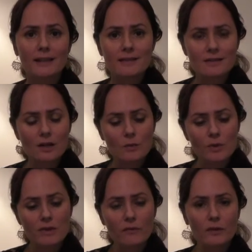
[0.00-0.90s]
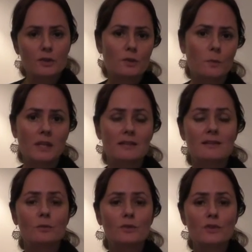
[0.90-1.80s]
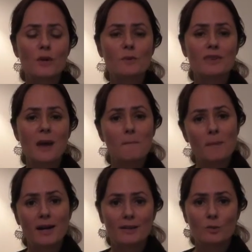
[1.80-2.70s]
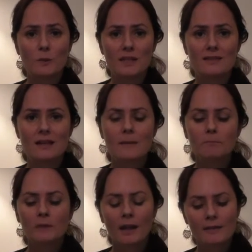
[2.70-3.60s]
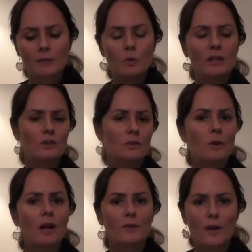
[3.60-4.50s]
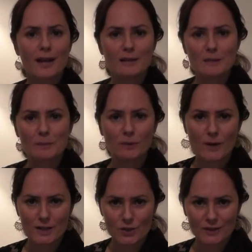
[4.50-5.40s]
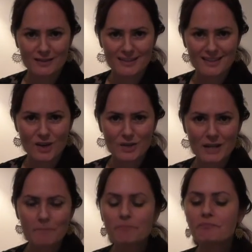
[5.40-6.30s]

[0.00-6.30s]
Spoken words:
Let's start with the first piece. So we'll start with that mind piece, and then we can do other explorations, okay?